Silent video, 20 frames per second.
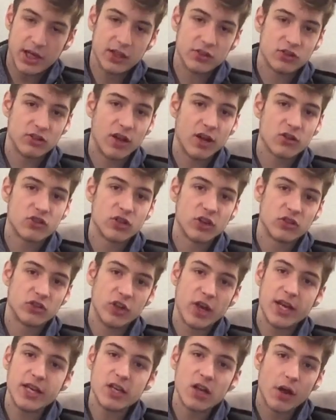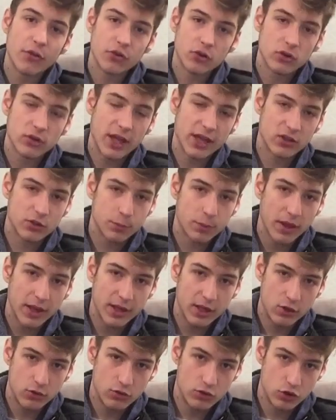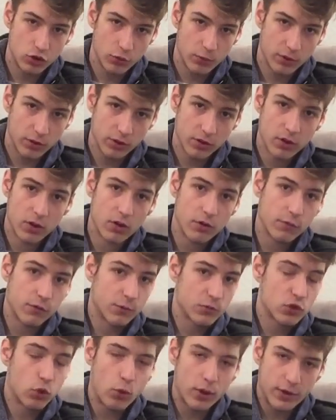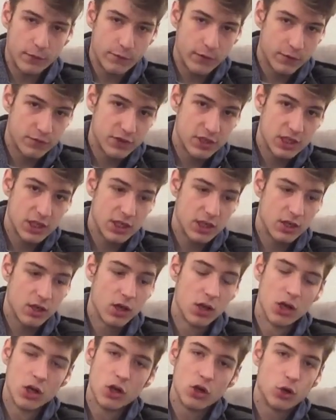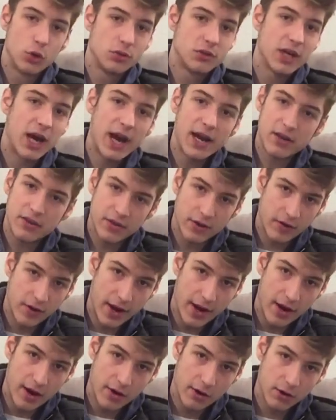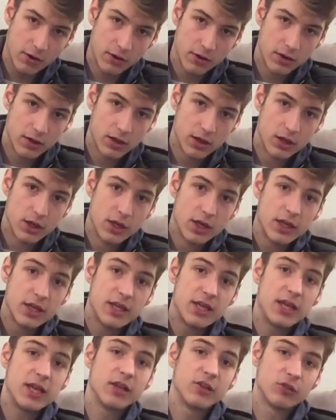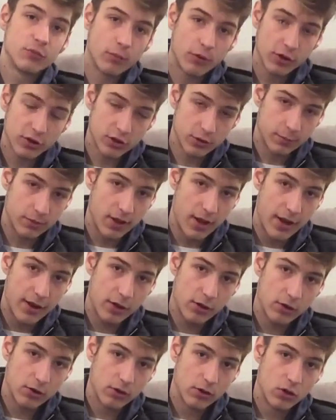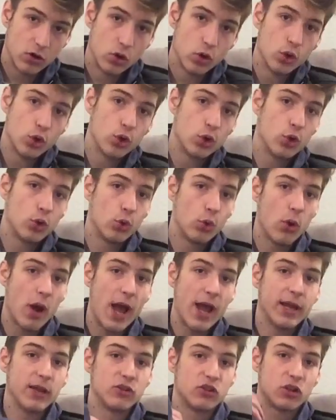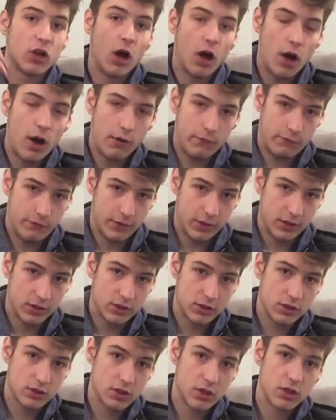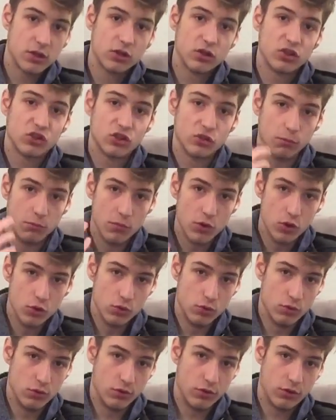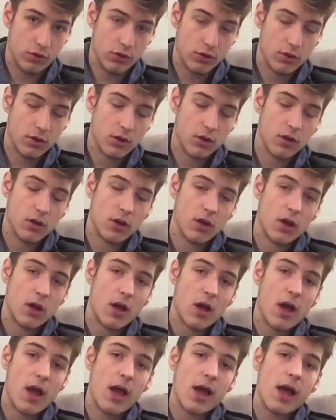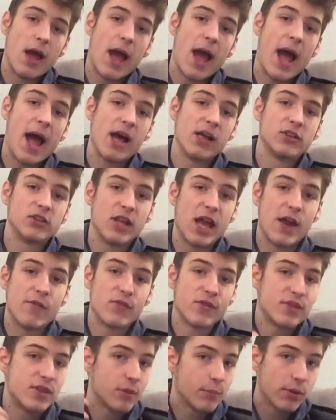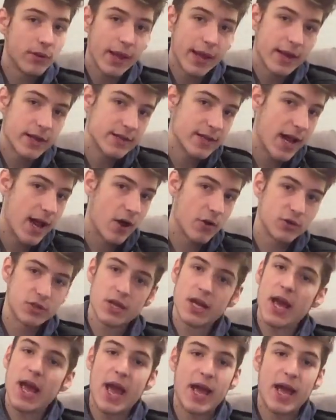He is not just another Let's Play YouTuber from 2015 who dyed their hair. He is Markiplier, who is confident, smooth, has everything planned out,